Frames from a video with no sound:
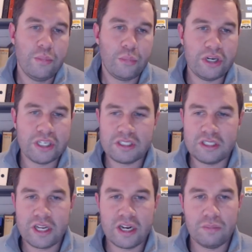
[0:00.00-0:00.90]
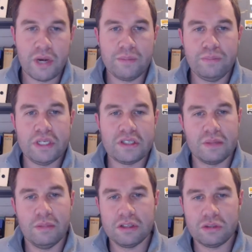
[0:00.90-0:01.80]
predicting that it might be
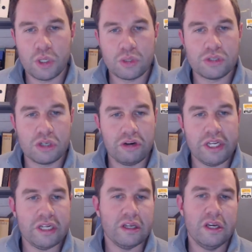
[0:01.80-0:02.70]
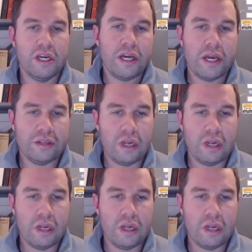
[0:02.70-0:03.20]
similar to what was agreed in the